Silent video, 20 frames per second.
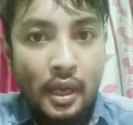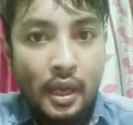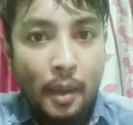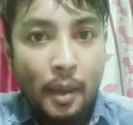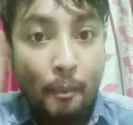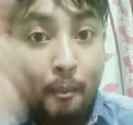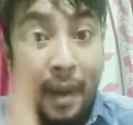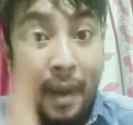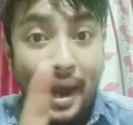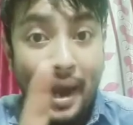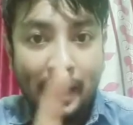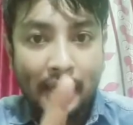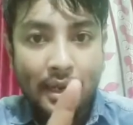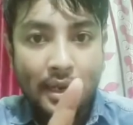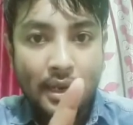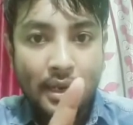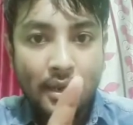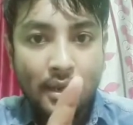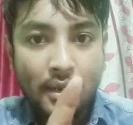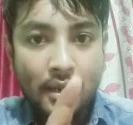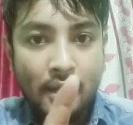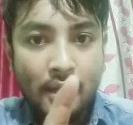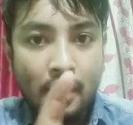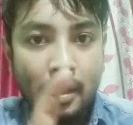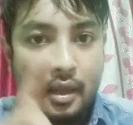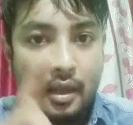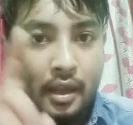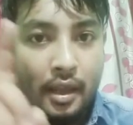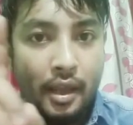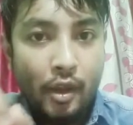But
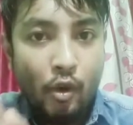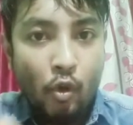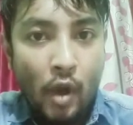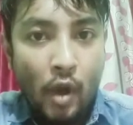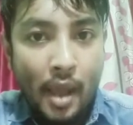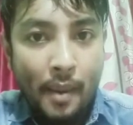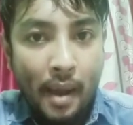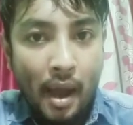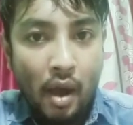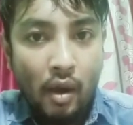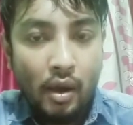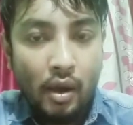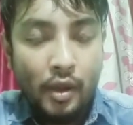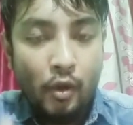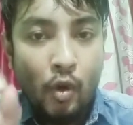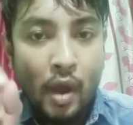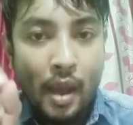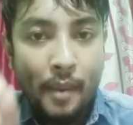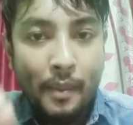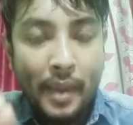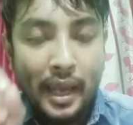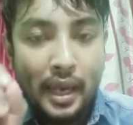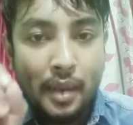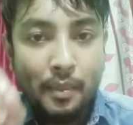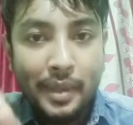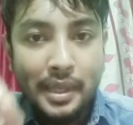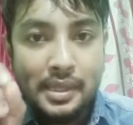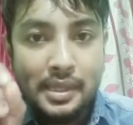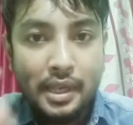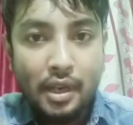you have
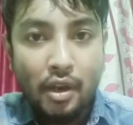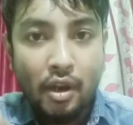animals in your